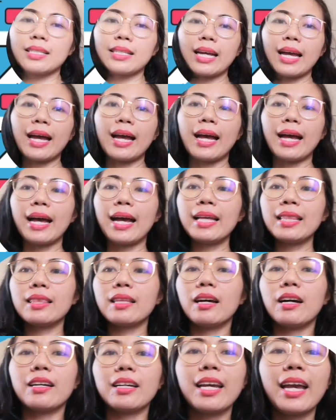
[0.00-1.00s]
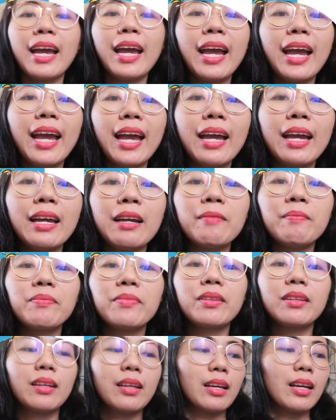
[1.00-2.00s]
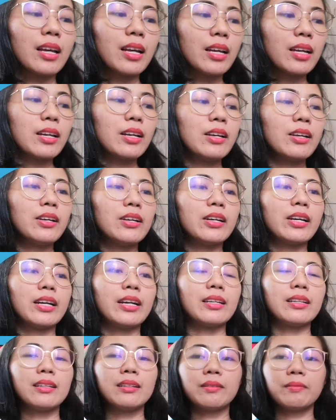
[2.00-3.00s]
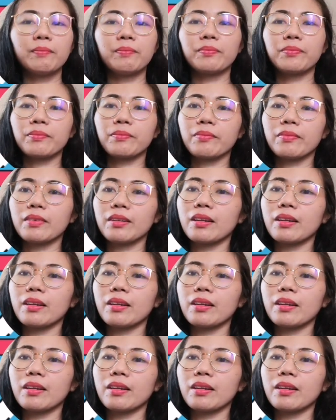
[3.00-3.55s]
one is chat. Okay, good.